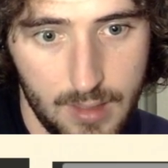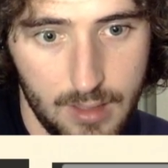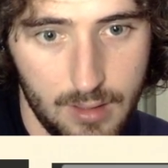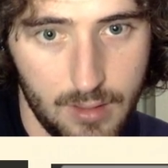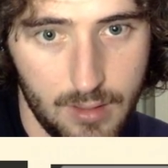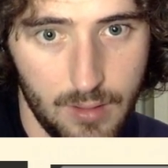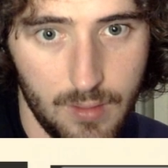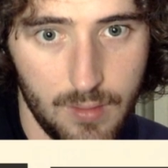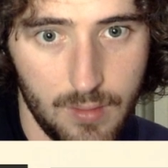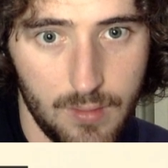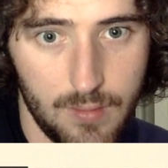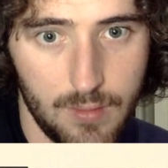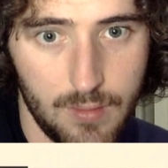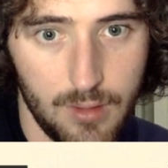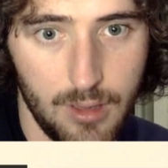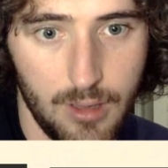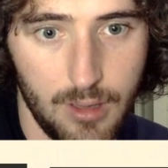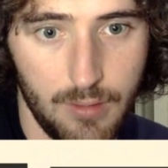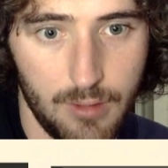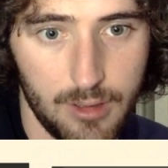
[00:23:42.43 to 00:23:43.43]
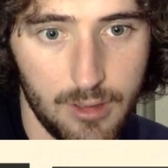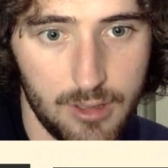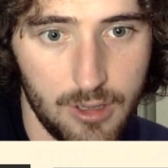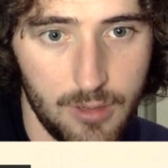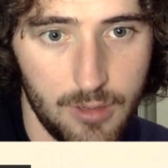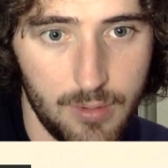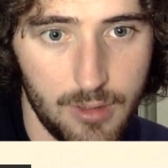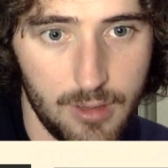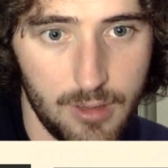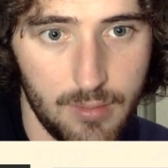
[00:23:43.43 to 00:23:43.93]
Don't really want to
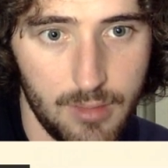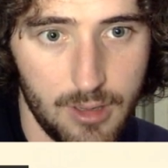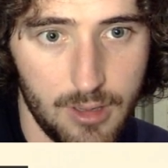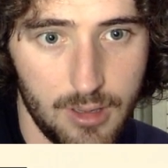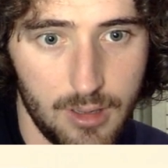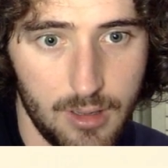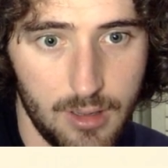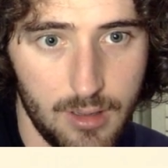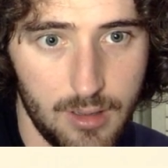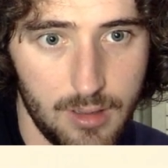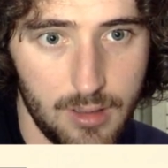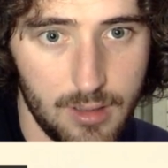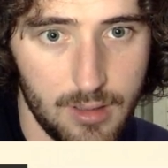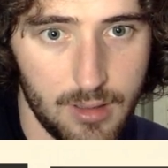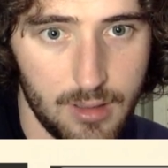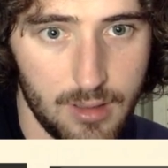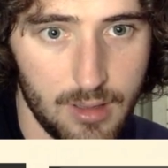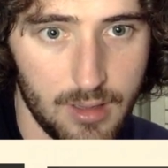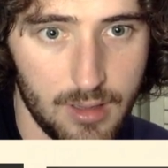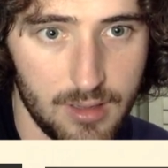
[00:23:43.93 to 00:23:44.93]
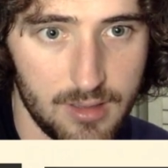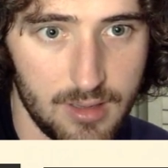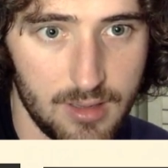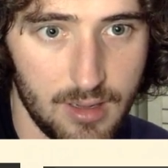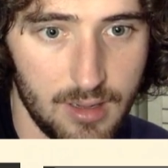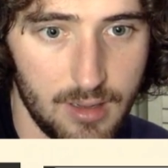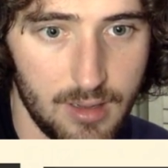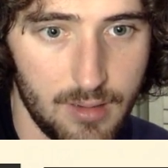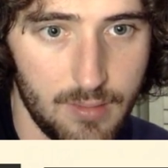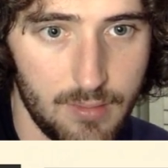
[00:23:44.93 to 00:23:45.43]
open up my king
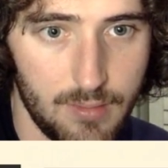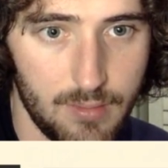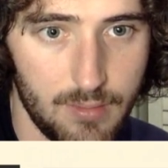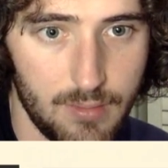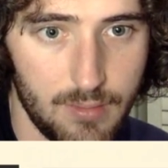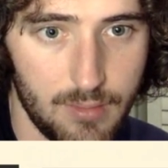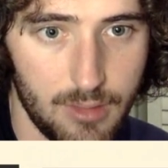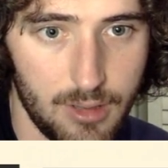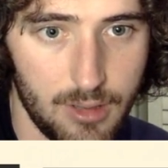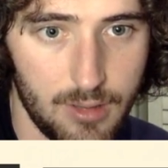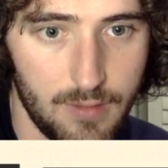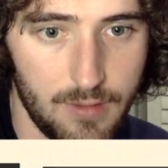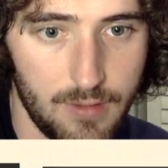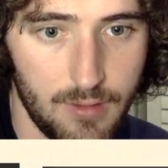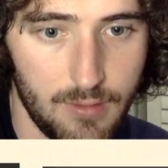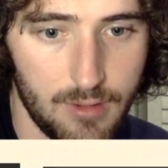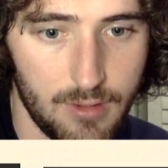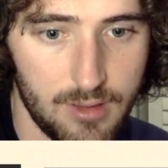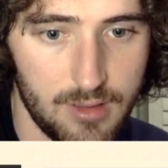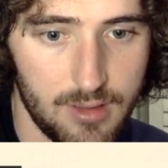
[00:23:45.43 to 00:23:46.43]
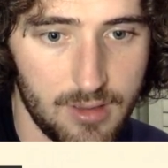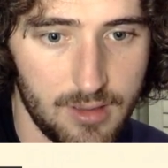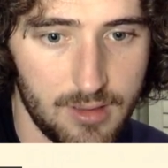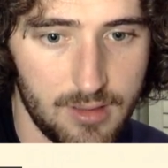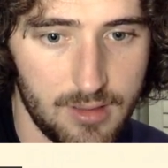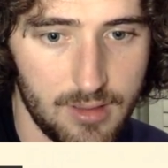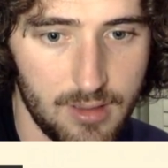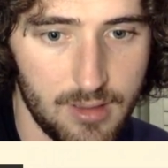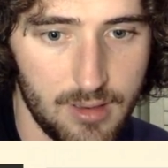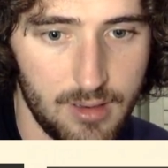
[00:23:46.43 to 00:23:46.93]
side. If he wants
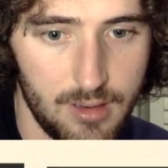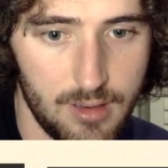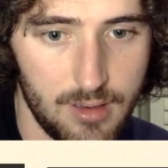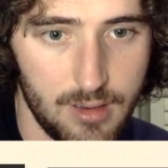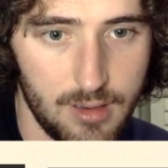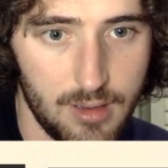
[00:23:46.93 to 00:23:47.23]
us, then